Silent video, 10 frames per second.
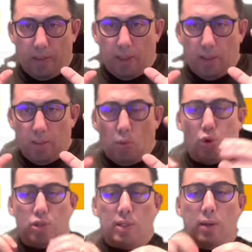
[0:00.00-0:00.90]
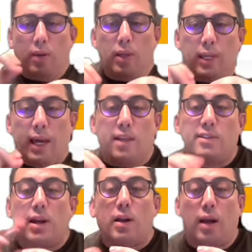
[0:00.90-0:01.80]
Mostly gains
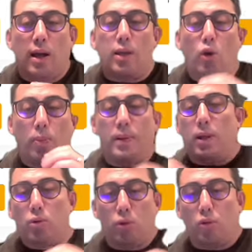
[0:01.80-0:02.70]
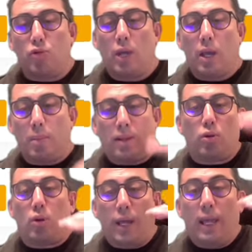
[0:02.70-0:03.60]
are high, open and close, but
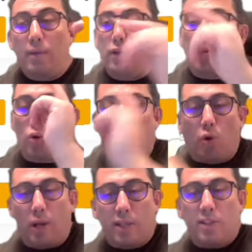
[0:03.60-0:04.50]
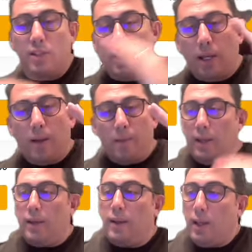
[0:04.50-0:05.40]
even though corrections,
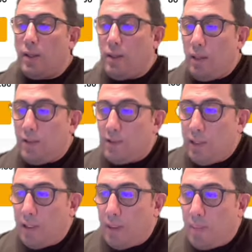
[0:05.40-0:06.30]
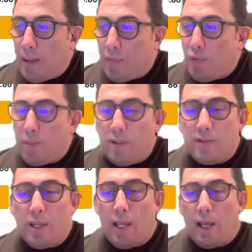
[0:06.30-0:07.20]
the, this uh,
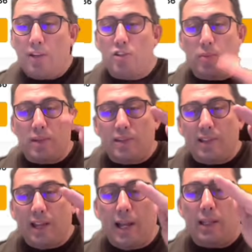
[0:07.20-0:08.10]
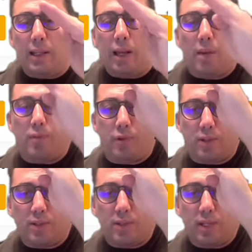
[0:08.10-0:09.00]
performance has to be slightly
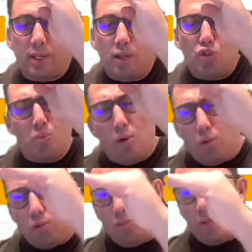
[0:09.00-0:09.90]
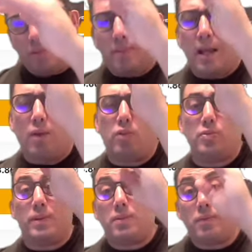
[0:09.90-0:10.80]
upwards. Small downwards,
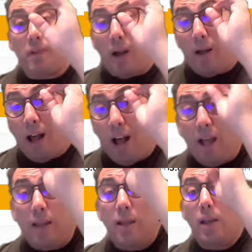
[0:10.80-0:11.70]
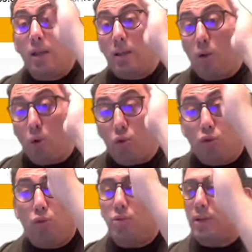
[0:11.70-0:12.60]
but high,
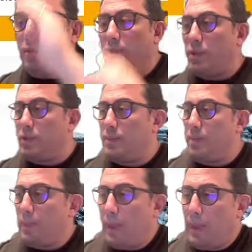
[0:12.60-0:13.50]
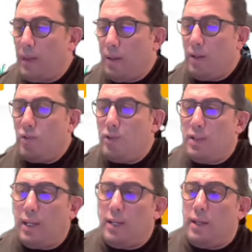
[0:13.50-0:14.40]
continuous upwards. That's reason
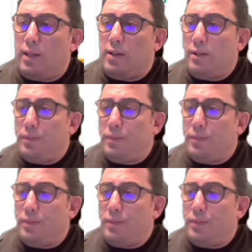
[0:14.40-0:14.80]
in here,